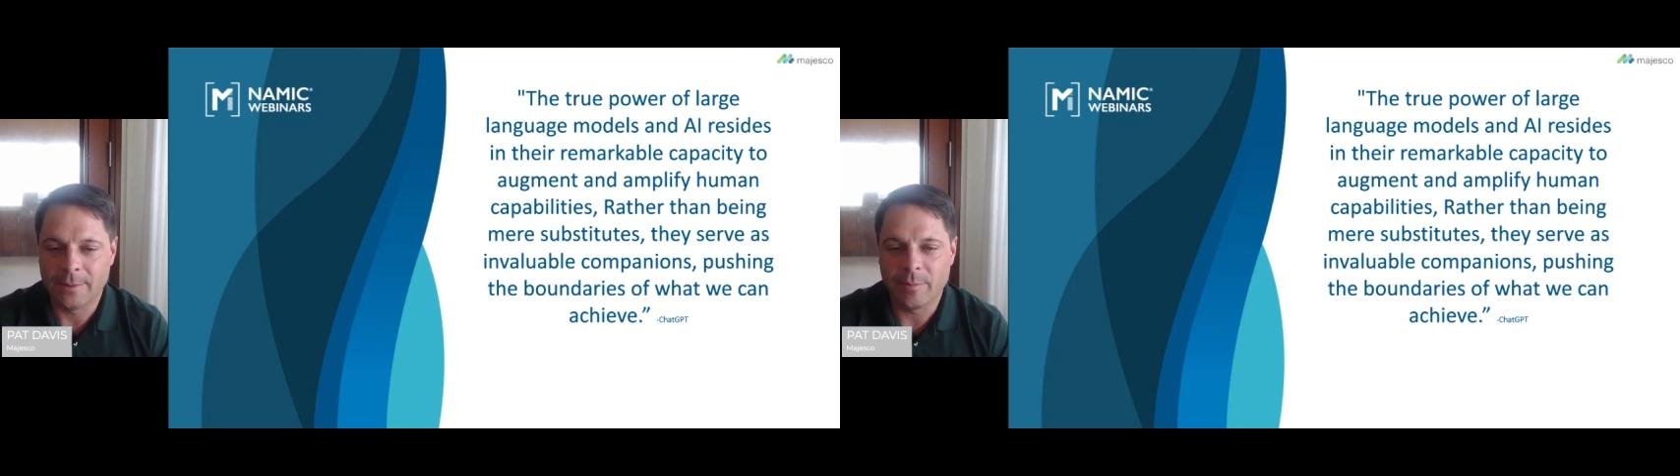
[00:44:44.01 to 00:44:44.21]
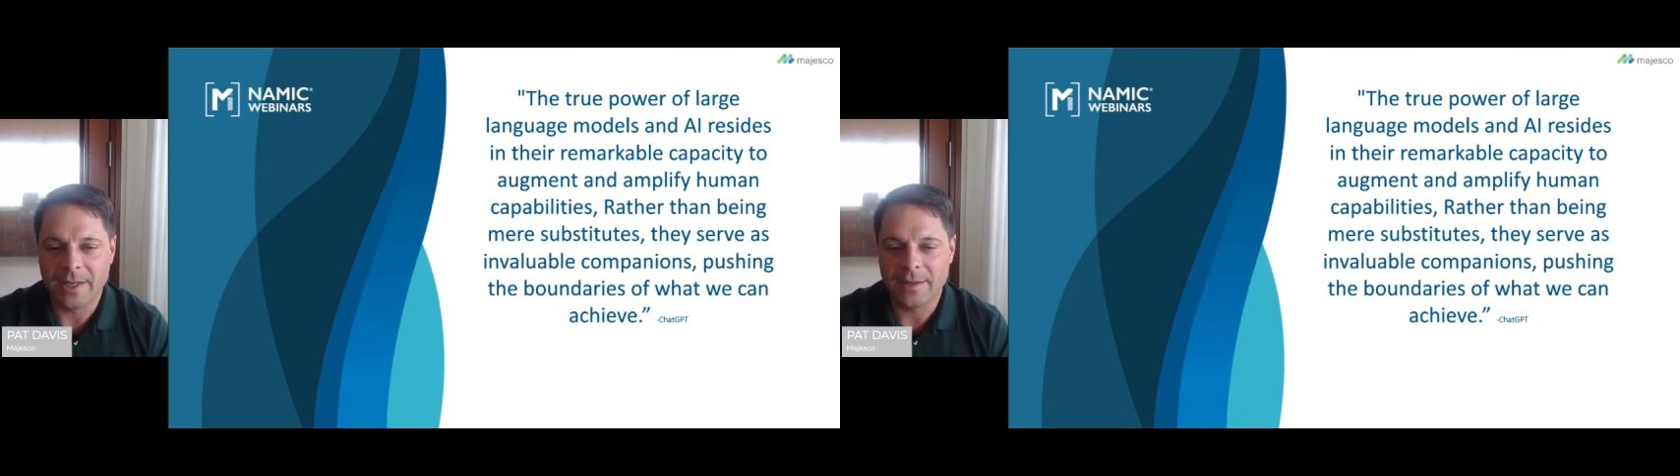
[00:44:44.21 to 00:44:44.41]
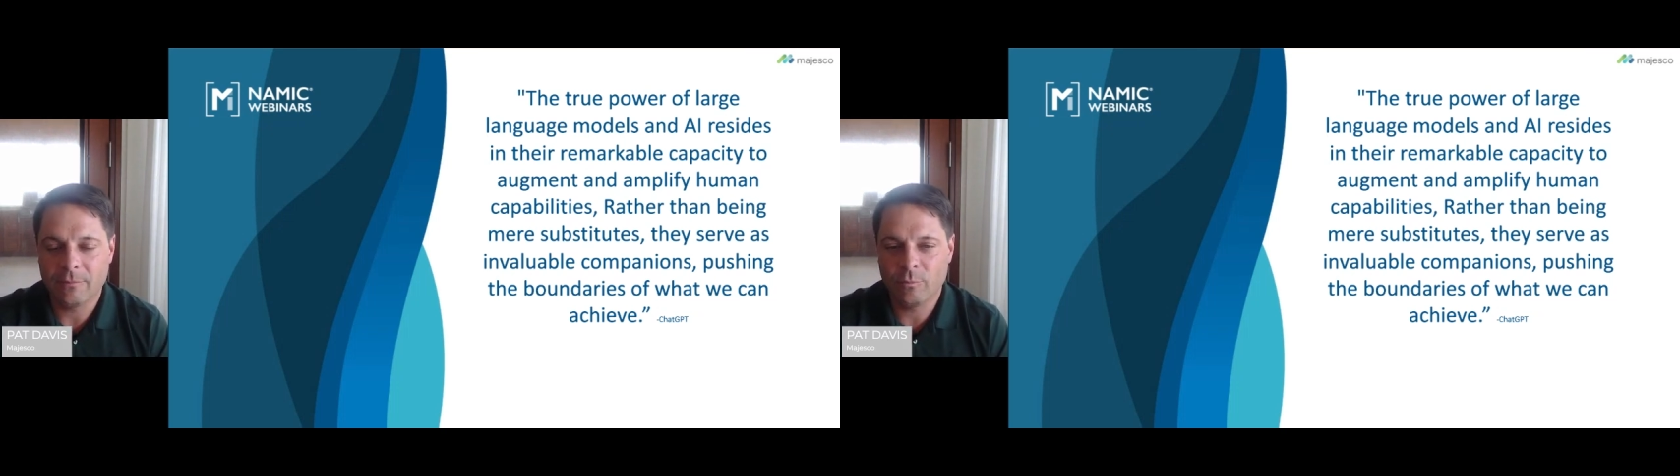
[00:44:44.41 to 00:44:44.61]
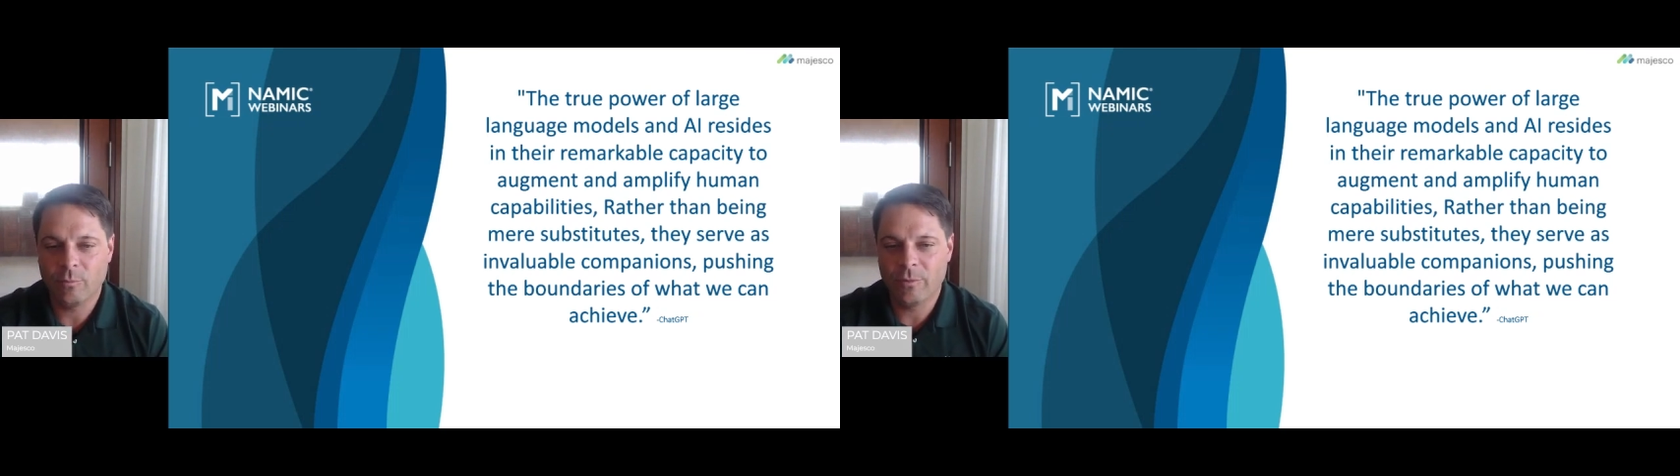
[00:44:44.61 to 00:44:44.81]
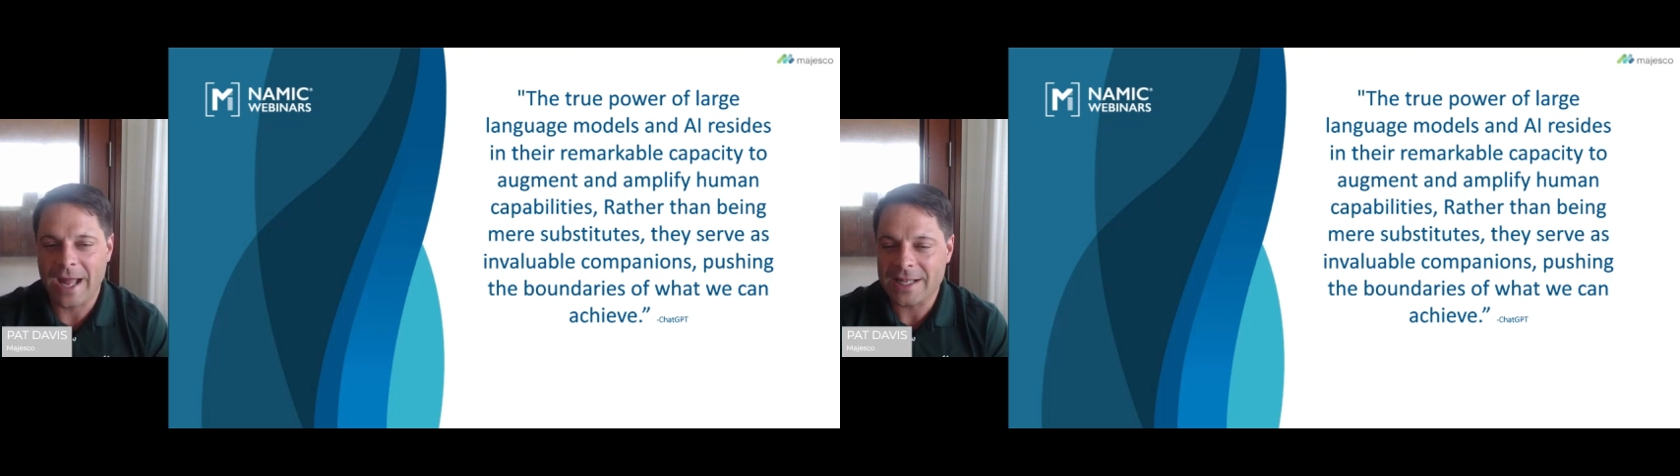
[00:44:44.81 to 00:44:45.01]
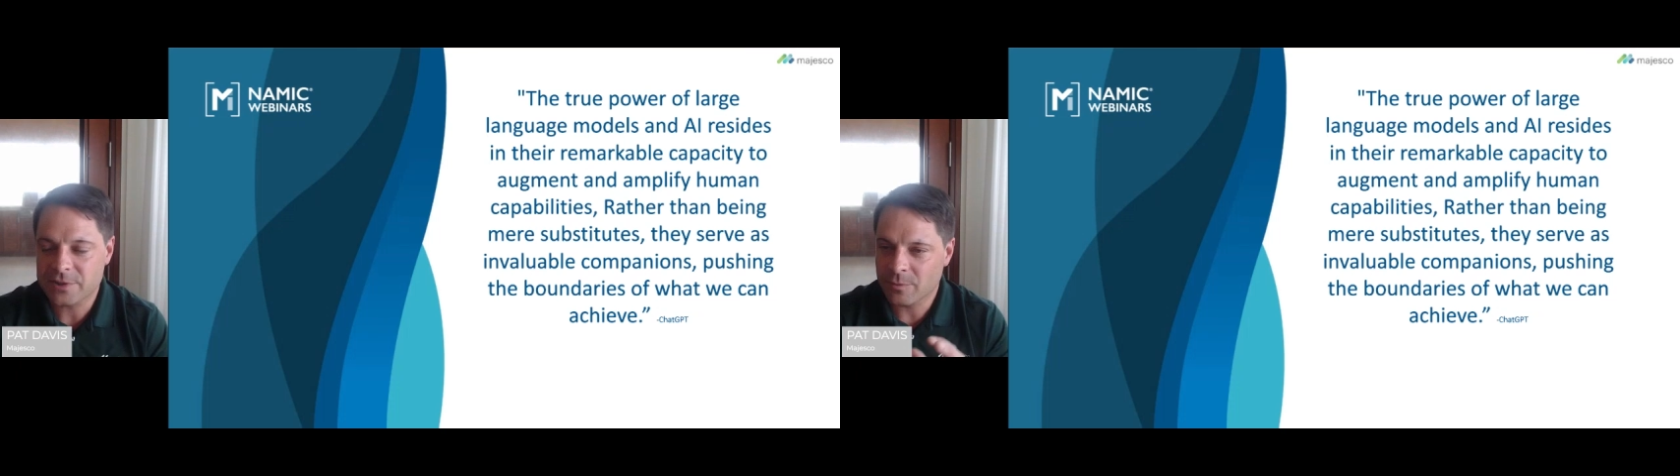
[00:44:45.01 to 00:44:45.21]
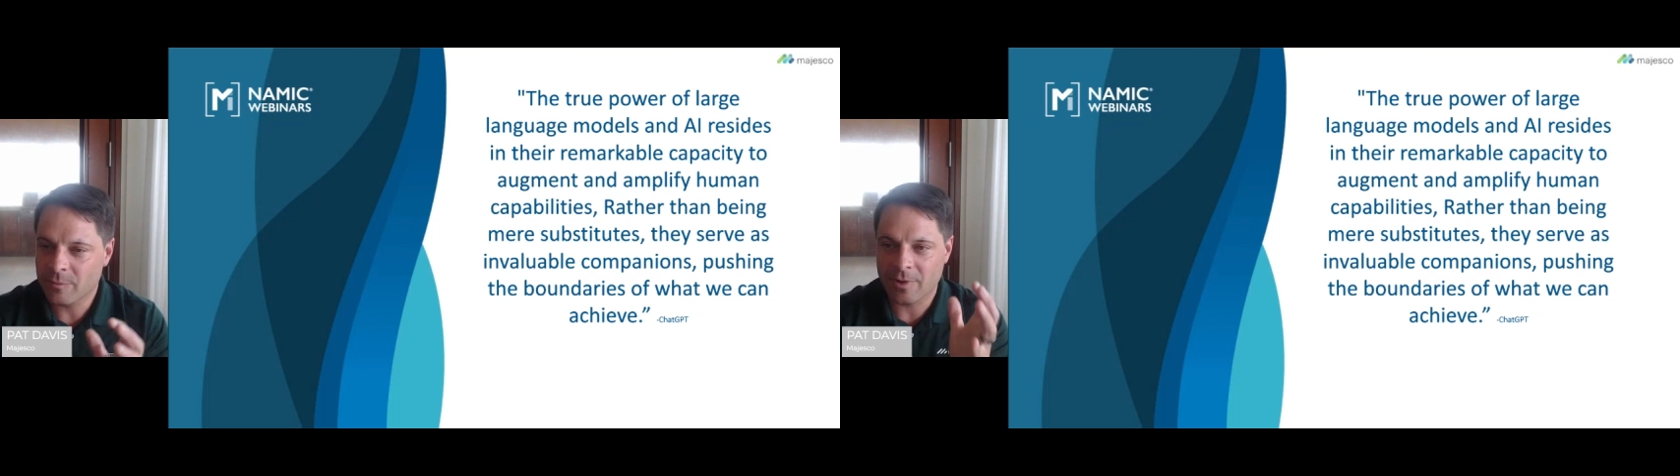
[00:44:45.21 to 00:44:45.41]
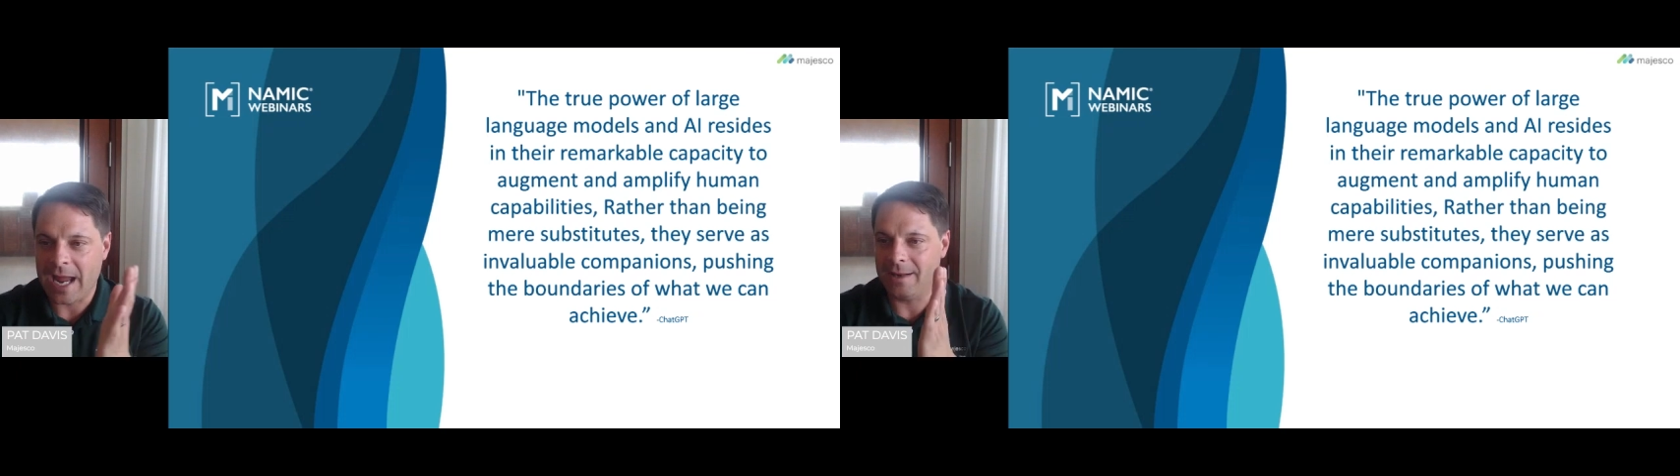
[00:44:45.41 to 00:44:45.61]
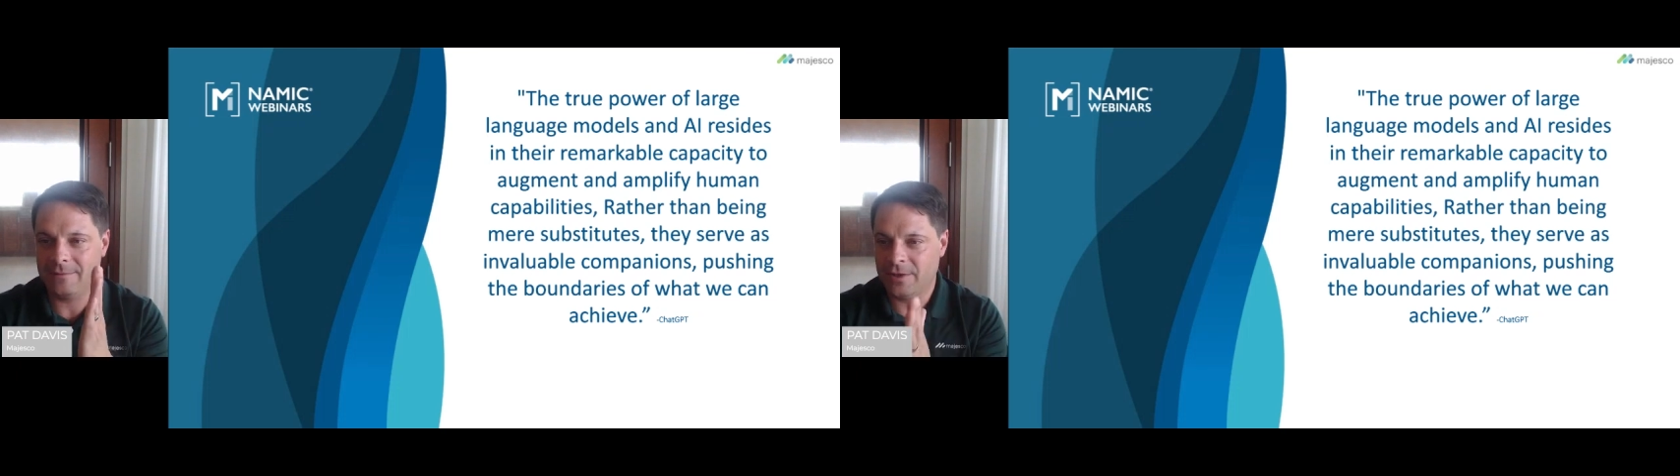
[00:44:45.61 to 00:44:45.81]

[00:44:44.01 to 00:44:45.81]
But that's where we're at.